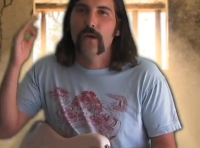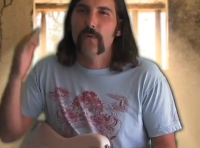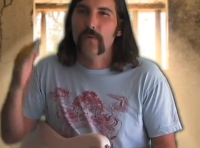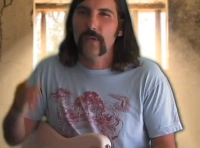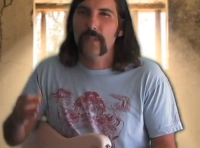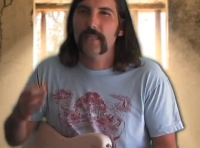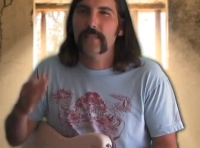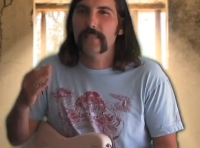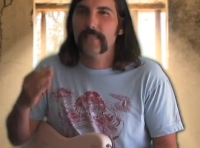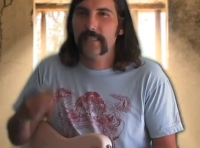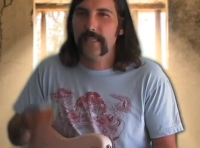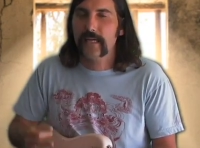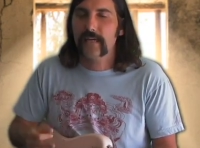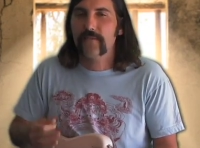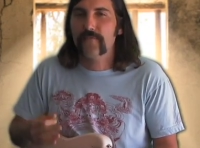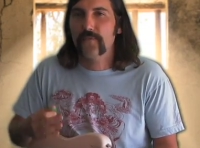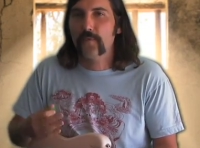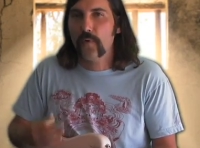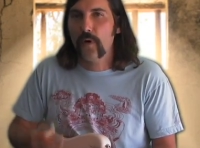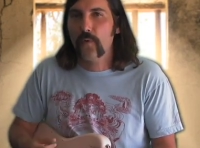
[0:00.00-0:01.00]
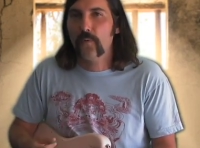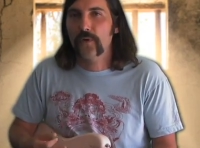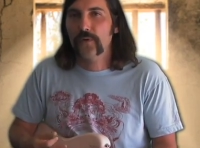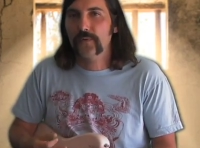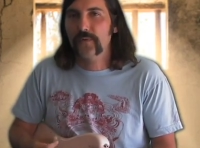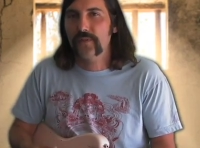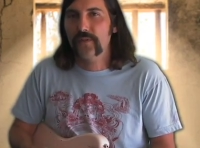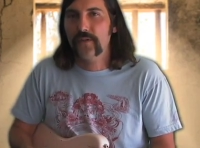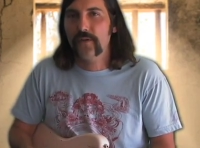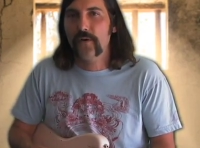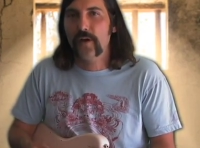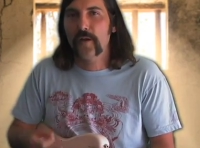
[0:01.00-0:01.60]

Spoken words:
Really stick for what works with you.